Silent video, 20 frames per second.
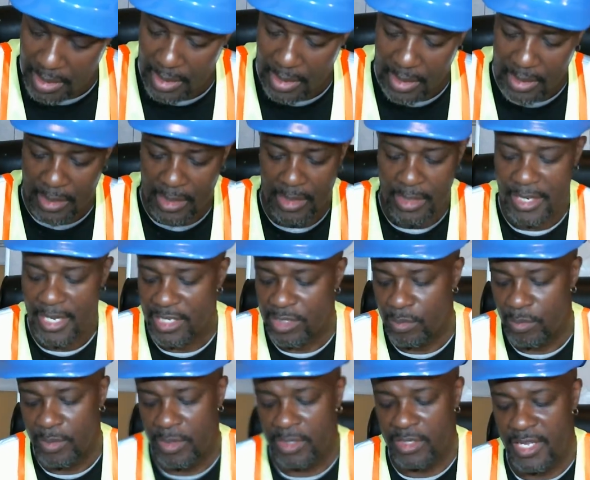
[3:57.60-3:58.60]
The next
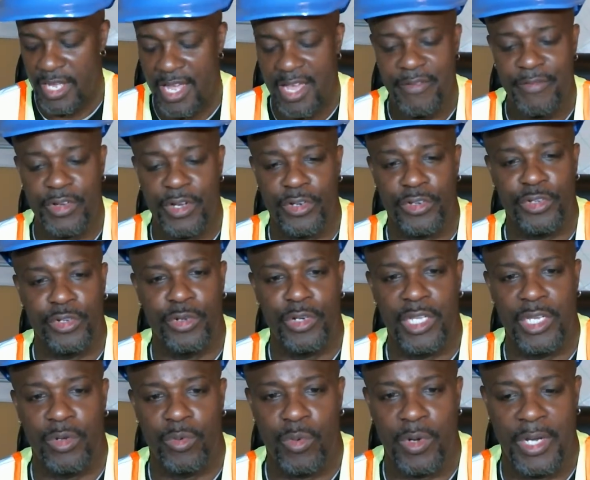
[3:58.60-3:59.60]
one is a heavier
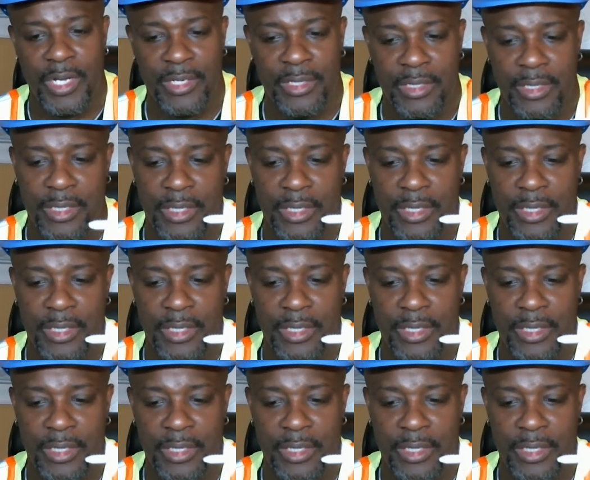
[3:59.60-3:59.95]
duty one